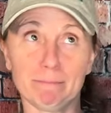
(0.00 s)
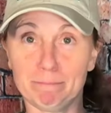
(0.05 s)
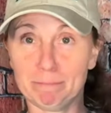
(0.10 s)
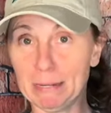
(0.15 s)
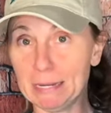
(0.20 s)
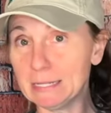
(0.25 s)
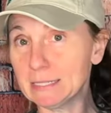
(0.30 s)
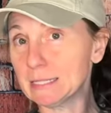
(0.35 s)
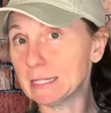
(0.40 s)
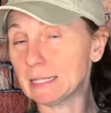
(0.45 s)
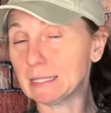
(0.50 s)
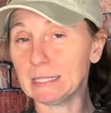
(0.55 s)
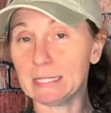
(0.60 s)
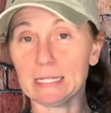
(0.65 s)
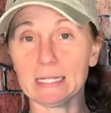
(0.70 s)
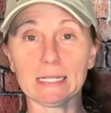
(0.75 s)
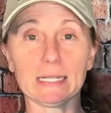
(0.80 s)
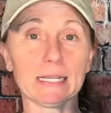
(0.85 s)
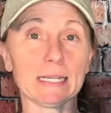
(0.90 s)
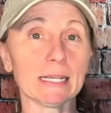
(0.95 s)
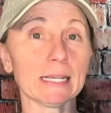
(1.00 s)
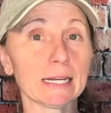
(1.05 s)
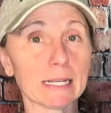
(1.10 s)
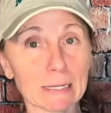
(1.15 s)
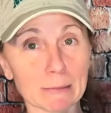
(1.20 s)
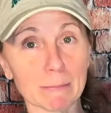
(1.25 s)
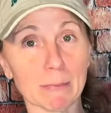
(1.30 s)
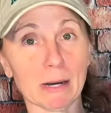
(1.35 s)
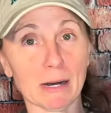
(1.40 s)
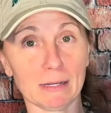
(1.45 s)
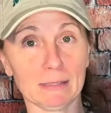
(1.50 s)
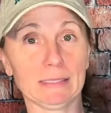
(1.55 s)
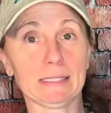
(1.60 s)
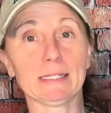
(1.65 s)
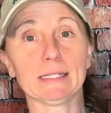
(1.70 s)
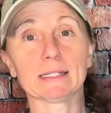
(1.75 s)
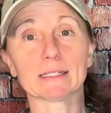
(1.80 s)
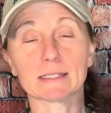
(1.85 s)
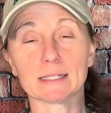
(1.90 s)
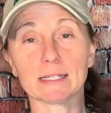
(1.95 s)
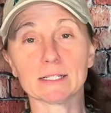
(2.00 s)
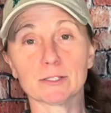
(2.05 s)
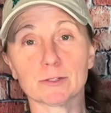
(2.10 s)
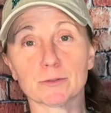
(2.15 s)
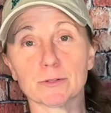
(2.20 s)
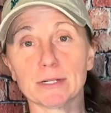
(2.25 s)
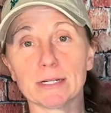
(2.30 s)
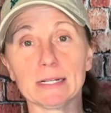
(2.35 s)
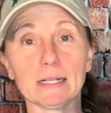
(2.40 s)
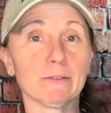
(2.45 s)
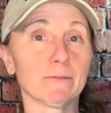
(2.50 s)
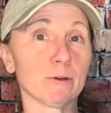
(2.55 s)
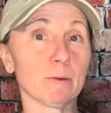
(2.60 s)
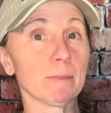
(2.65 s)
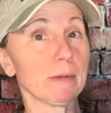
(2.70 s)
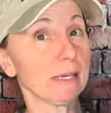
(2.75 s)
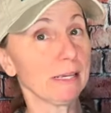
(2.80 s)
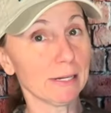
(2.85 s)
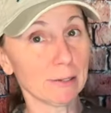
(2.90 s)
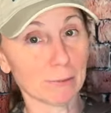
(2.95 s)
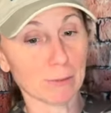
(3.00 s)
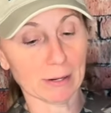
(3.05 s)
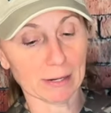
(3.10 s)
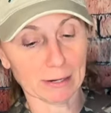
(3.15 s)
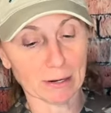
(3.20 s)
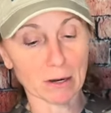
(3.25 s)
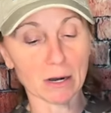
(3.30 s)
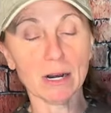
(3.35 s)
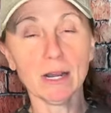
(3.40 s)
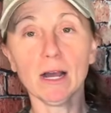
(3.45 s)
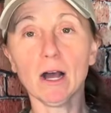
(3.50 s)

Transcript: basically any MOLLE accessory from anywhere.